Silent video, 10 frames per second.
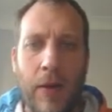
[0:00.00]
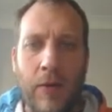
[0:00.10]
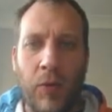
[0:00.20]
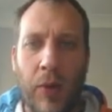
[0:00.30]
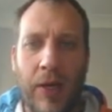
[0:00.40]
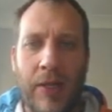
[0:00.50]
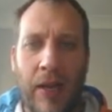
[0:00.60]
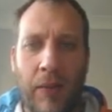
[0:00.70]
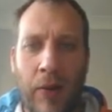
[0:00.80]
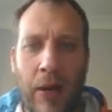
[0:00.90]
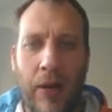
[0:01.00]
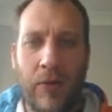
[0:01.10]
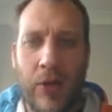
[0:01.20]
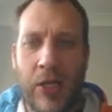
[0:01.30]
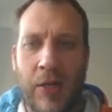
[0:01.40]
So we're going to tell it when it
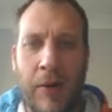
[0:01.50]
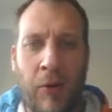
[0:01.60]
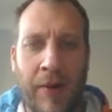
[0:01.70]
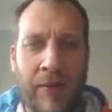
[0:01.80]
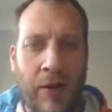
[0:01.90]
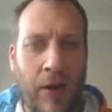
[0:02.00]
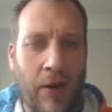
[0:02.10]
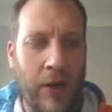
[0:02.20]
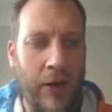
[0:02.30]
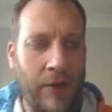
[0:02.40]
switches to backdrop, it's going to hide.